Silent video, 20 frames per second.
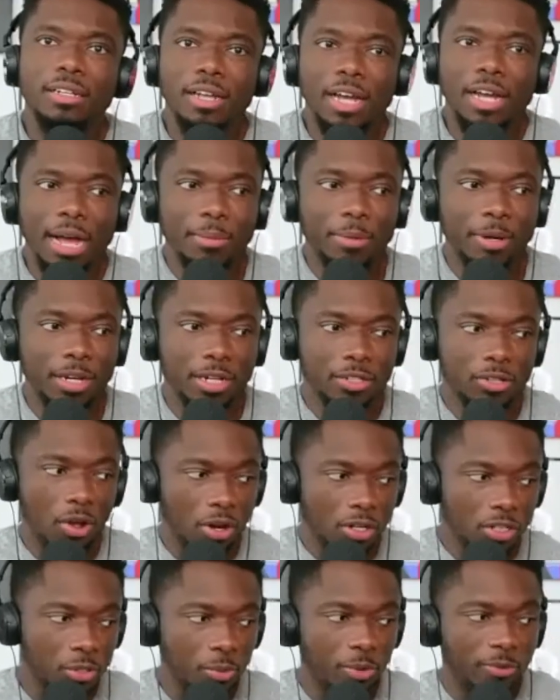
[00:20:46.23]
I'm gonna talk
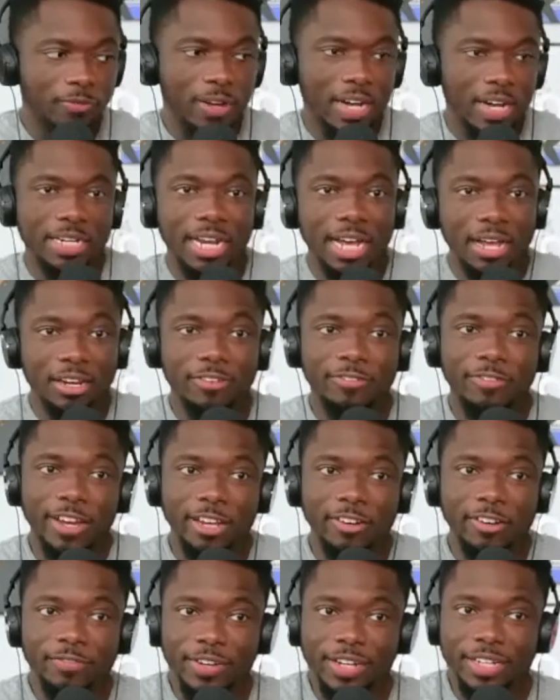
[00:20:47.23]
to you and find out if I can
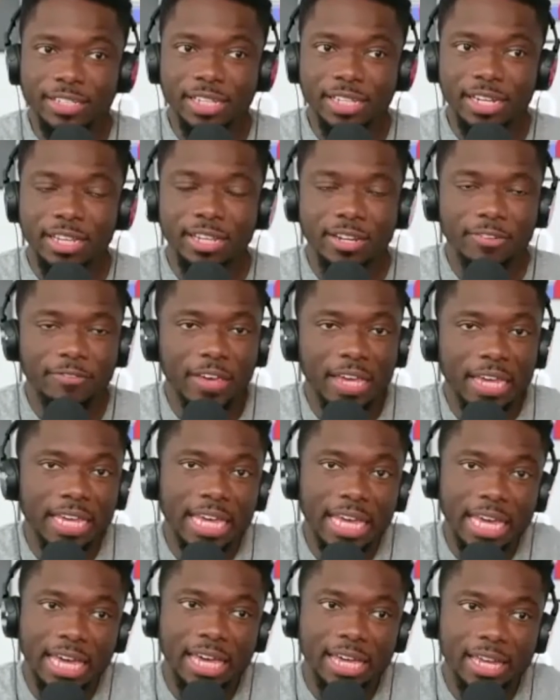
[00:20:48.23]
fix it, and then if I
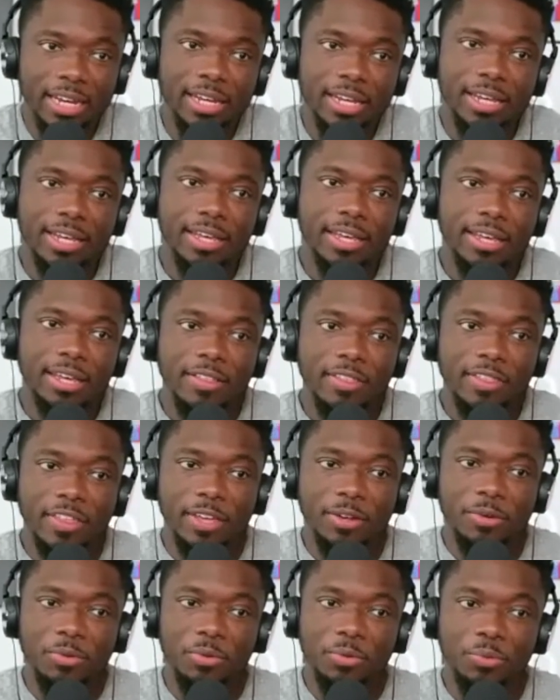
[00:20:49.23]
can't,
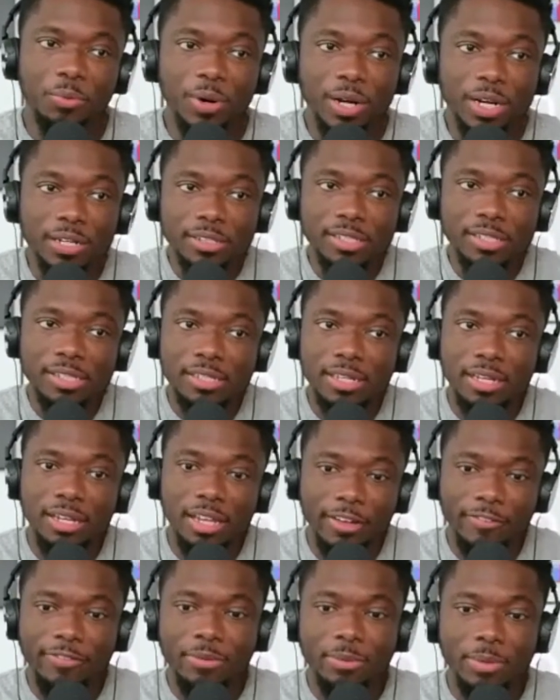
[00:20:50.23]
then what else is there
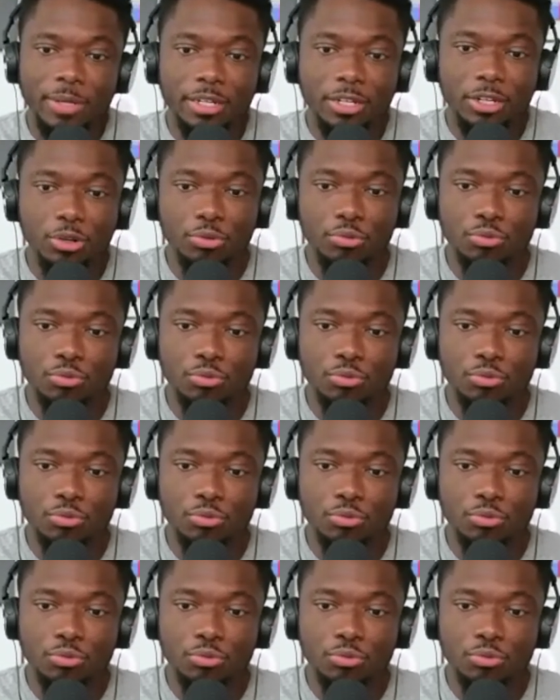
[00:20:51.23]
left for me to do?